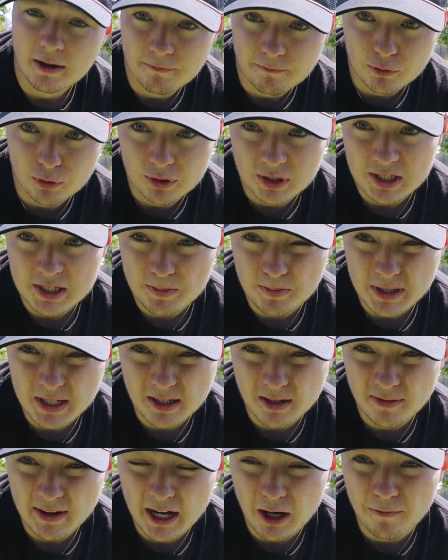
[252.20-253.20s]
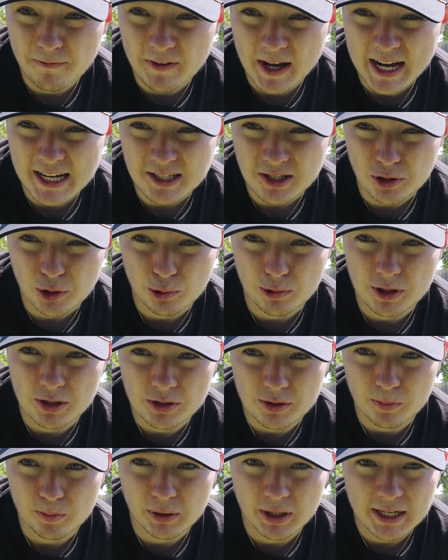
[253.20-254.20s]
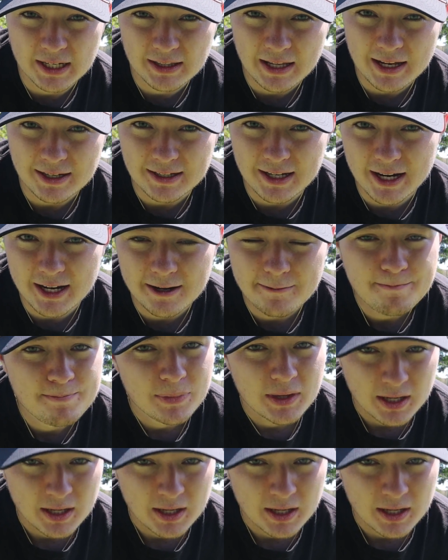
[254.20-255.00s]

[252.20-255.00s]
and for the speed of how fast the greens are playing that day.